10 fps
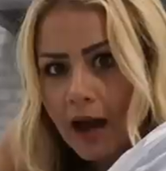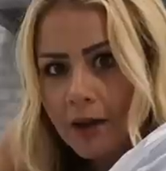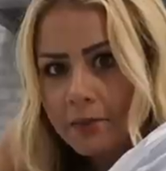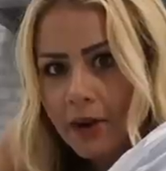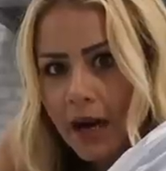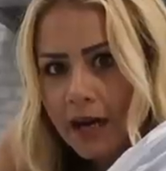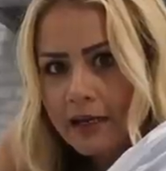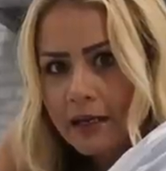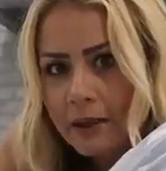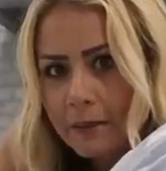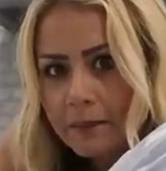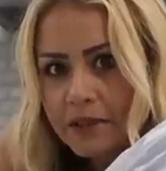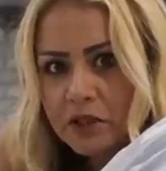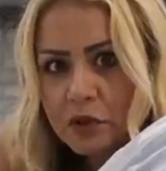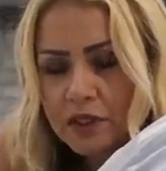I'm back
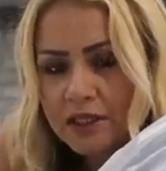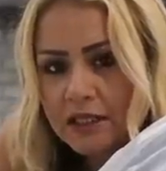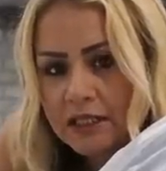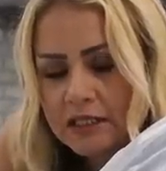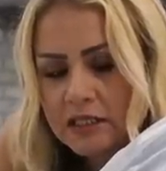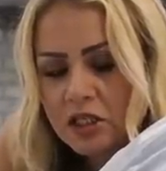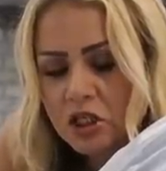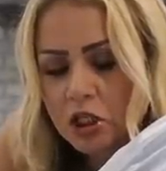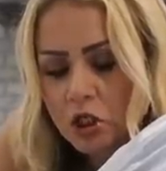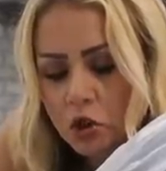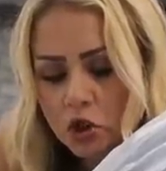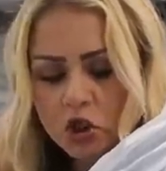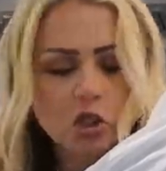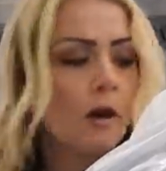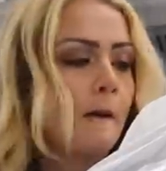between these
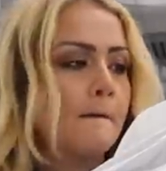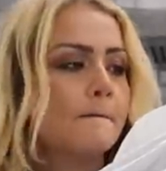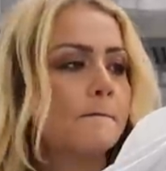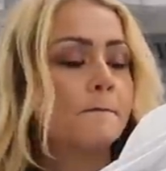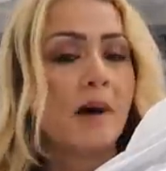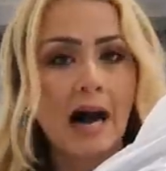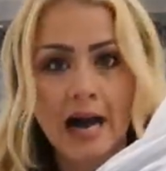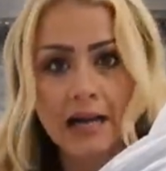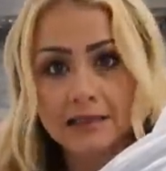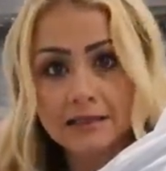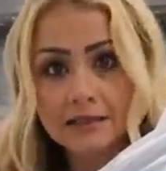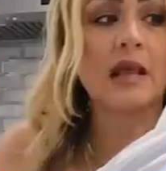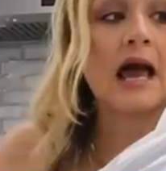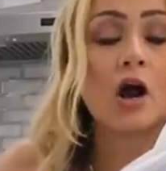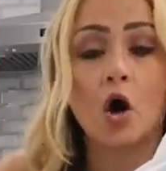huge bags
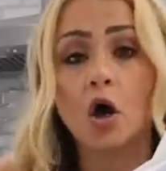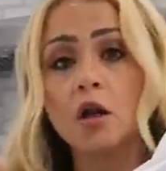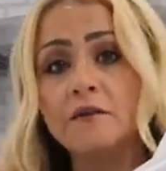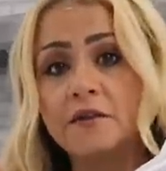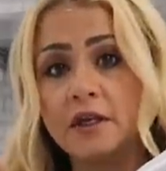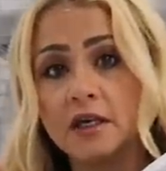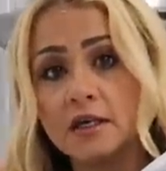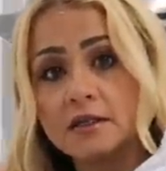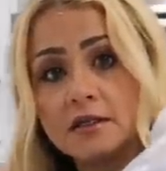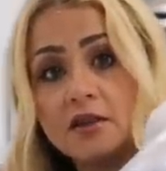and all of these